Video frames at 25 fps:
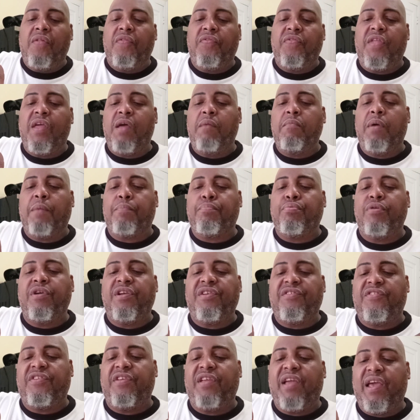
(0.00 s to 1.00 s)
Them
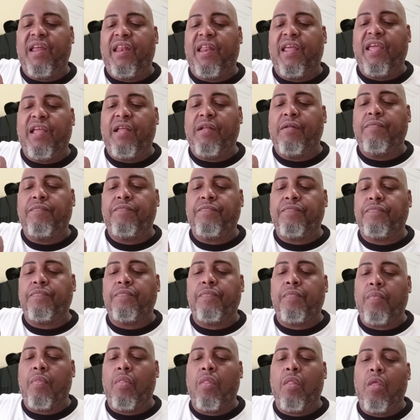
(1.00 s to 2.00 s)
appreciating
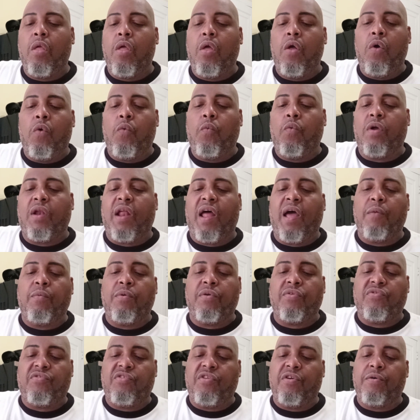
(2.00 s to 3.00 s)
what I
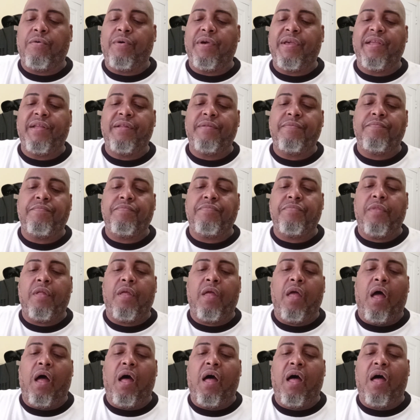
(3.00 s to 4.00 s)
was doing
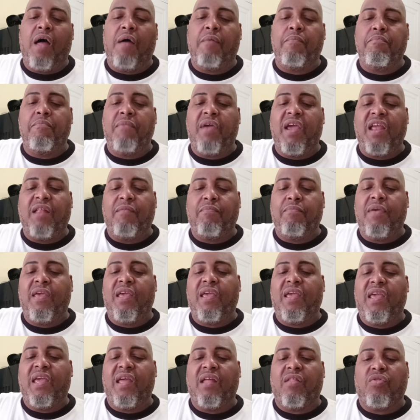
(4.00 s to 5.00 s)
made
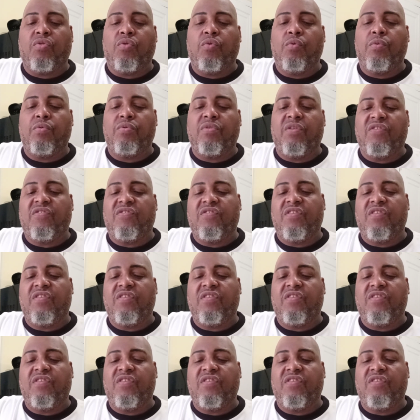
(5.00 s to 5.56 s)
me get through the